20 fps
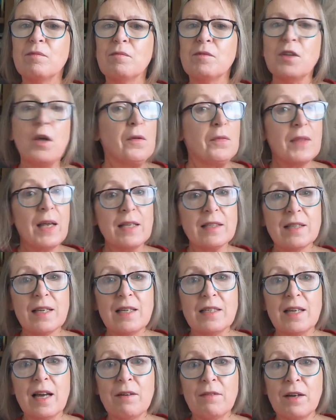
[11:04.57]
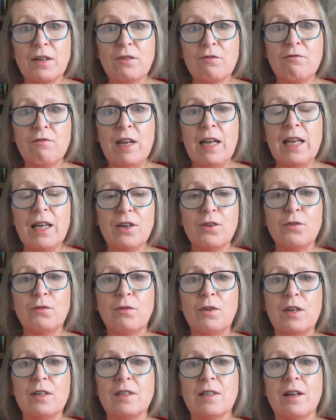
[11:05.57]
So that's it. I've had a really good
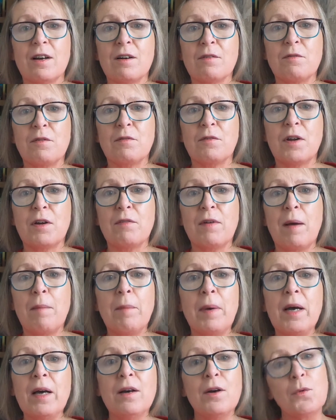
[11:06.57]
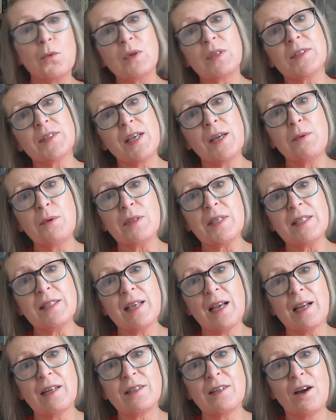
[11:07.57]
first half of November. We'll see what the
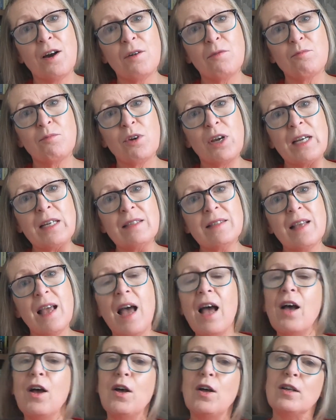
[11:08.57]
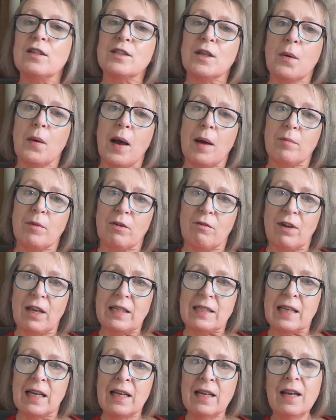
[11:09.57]
second half brings. So happy
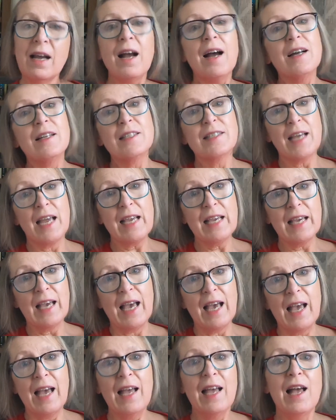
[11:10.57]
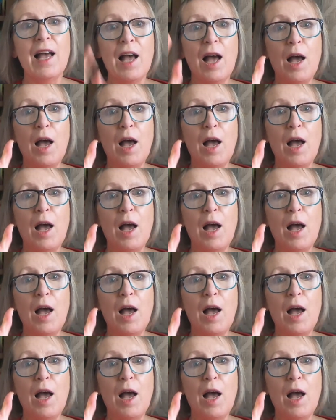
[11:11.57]
reading. Take care.